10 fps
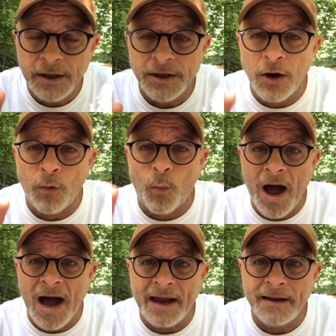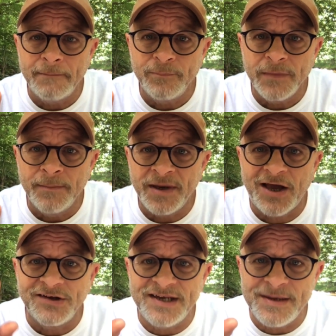Now, why?
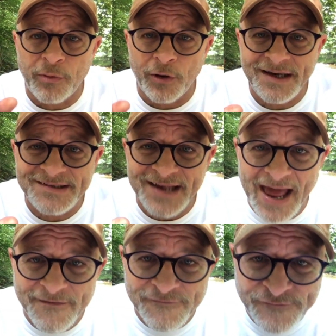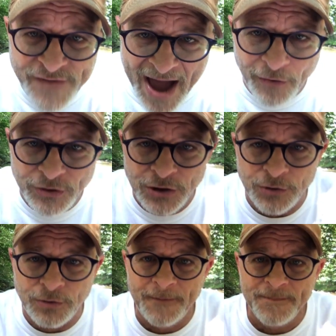Because he brings value,
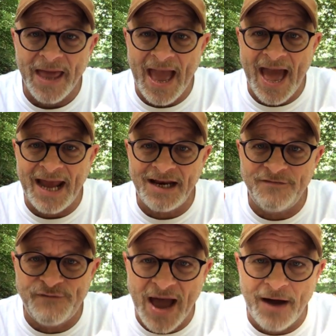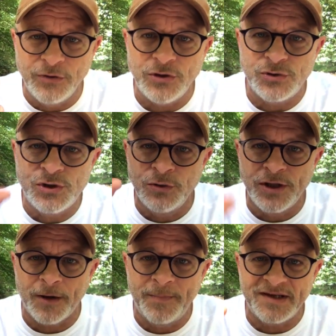added value to
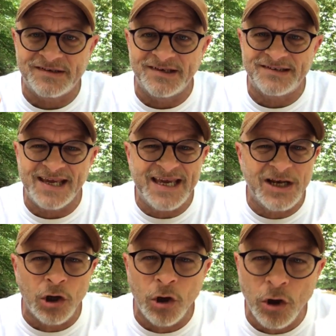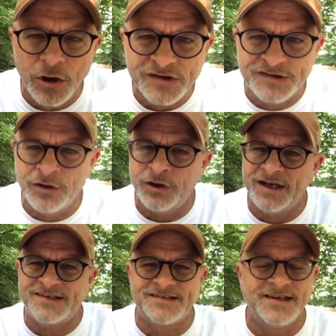their business. It looks good,
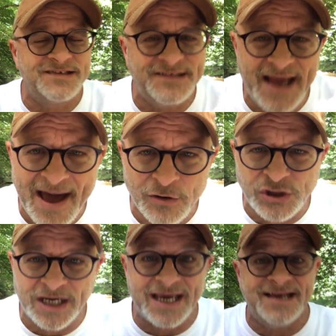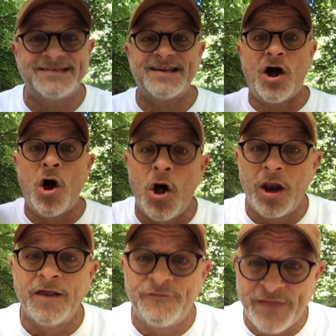it's nostalgic, it's
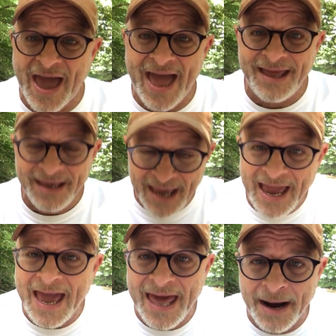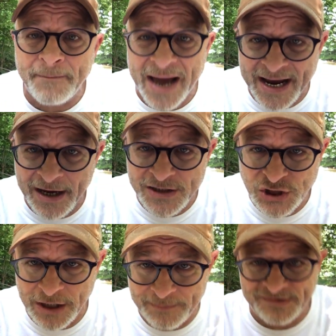all of that, and a bag of
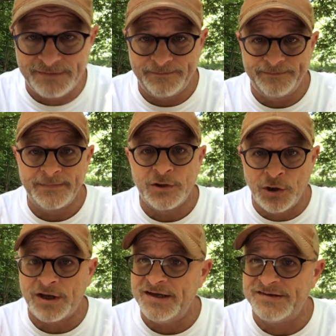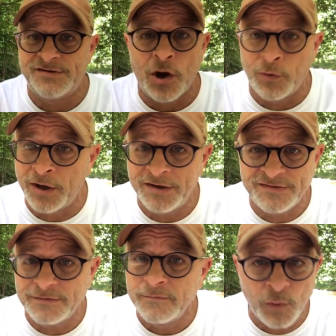chips, cookies,
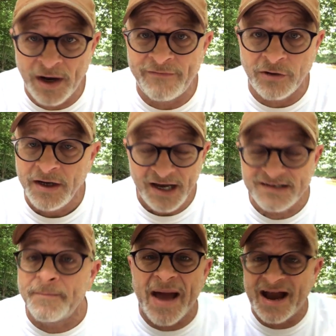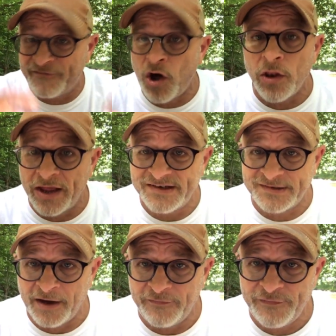donuts, whatever. It's a bag of all that
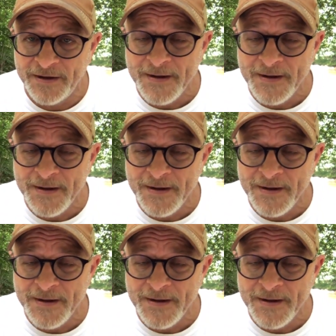stuff.